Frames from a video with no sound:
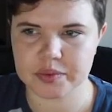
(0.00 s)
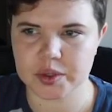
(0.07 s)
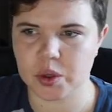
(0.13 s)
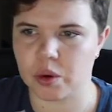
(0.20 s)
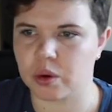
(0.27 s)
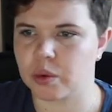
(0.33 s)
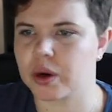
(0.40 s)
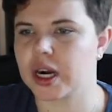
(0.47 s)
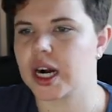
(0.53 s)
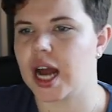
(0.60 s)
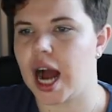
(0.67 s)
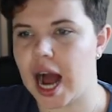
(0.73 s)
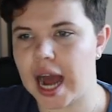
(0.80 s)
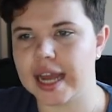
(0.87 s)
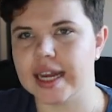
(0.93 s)
or we're gonna
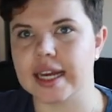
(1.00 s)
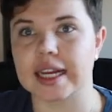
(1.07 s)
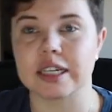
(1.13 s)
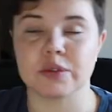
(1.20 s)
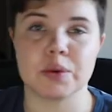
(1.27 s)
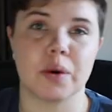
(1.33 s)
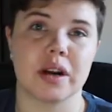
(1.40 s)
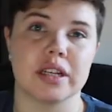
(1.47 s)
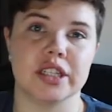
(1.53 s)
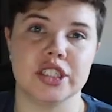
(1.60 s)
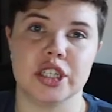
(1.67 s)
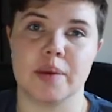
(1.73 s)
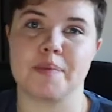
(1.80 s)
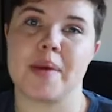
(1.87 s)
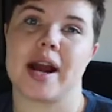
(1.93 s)
hide it because we want it to
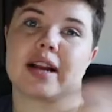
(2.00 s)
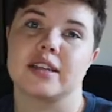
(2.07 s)
jump back